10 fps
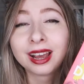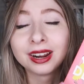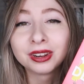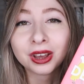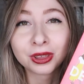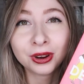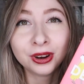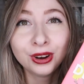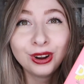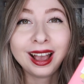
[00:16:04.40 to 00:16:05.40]

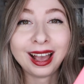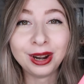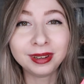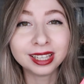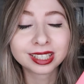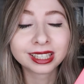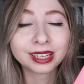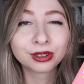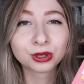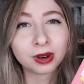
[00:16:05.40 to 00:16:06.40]
Another enemies to
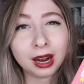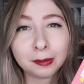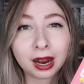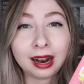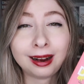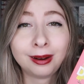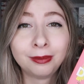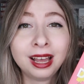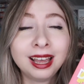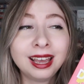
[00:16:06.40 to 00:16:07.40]
lovers
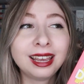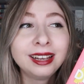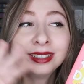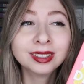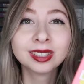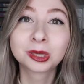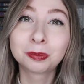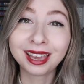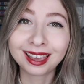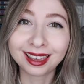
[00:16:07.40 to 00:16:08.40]
rom-com in
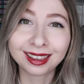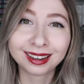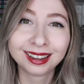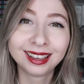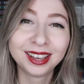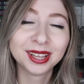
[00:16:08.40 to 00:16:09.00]
Spain.